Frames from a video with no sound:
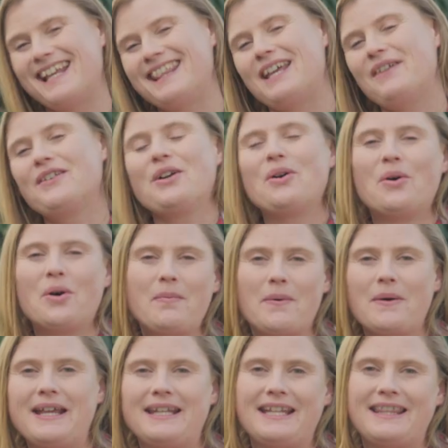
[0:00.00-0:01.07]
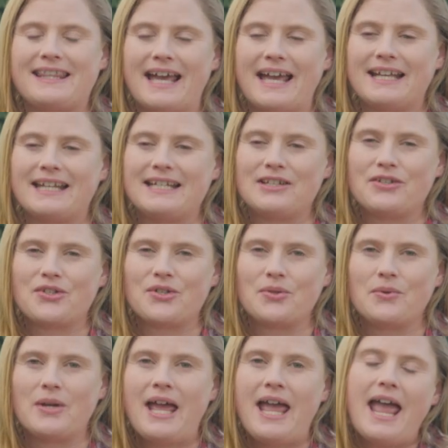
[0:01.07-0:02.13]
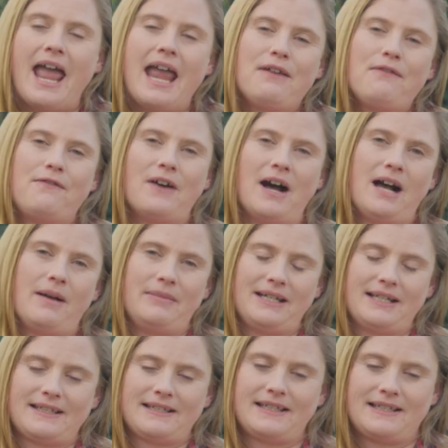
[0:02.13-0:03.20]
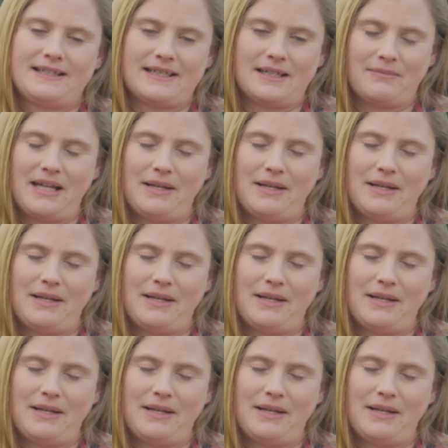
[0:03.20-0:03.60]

and they've incorporated that into a farming system.